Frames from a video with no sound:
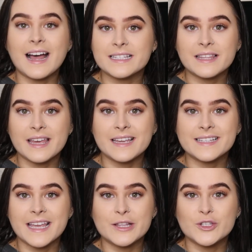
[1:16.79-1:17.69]
adding
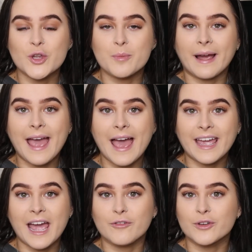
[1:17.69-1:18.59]
this into my hair
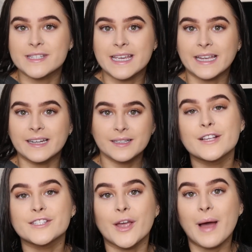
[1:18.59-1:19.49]
care routine.
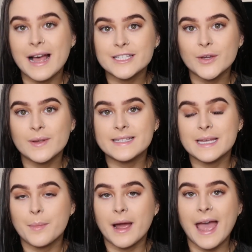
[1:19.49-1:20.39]
So as you can
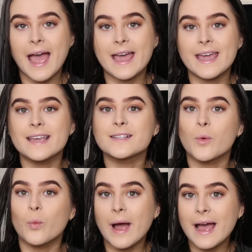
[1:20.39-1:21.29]
see, my hair is
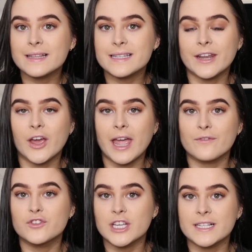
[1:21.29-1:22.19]
wet and I
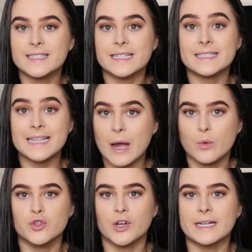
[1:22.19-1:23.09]
have just
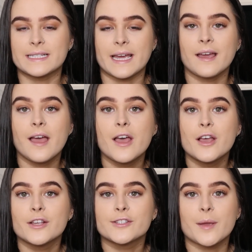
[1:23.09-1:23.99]
towel dried it.
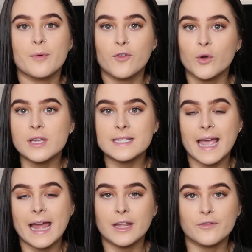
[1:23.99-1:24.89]
So before
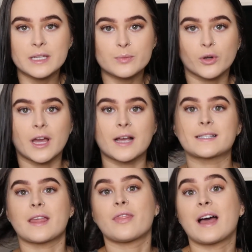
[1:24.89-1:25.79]
using any of these
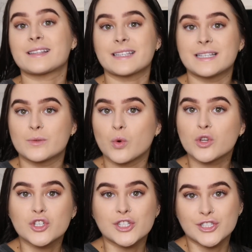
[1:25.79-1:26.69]
products, that is what
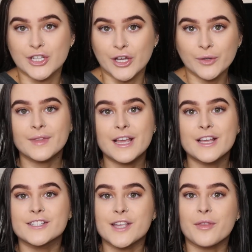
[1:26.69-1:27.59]
you should do.
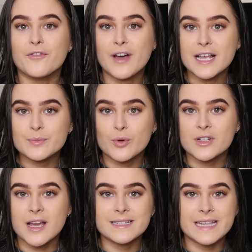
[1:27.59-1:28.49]
So the first
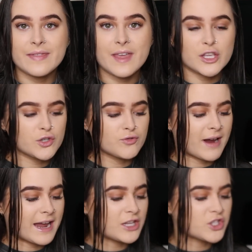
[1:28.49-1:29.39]
product in their new
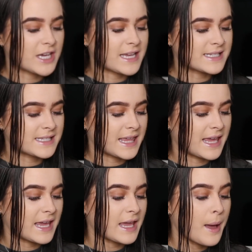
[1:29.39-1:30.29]
range is
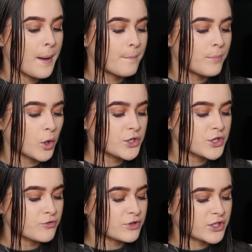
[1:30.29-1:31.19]
the
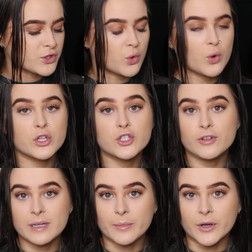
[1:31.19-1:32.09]
Bond Restore
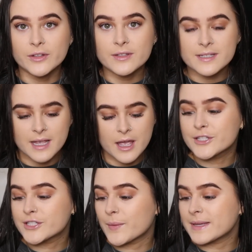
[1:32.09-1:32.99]
Treatment.
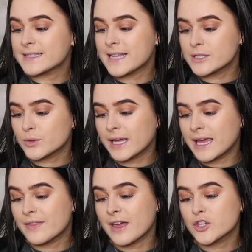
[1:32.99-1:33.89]
So it says on
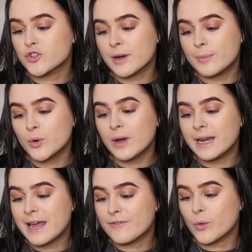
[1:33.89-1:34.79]
here that triple
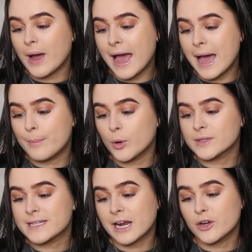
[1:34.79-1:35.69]
level hair
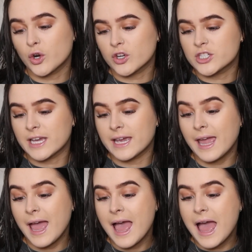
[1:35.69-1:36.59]
bond
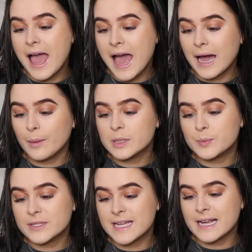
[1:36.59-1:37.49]
technology helps
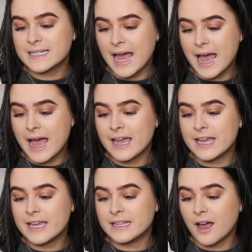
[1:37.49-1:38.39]
protect hair,
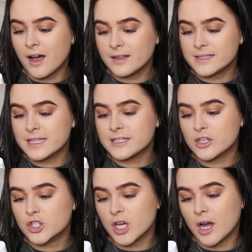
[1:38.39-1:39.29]
enhances
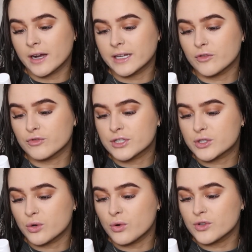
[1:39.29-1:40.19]
shine,
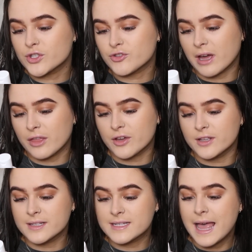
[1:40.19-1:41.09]
restores,
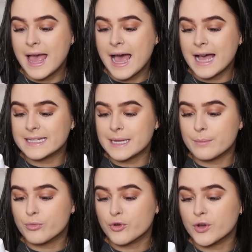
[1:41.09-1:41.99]
strengthens, and
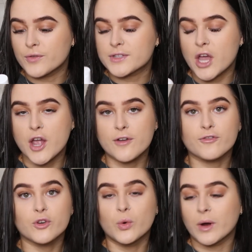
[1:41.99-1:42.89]
improves
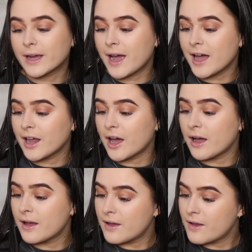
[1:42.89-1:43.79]
overall
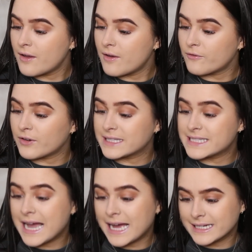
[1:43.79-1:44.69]
colour
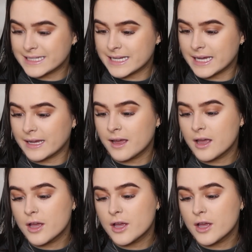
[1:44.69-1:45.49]
vitality.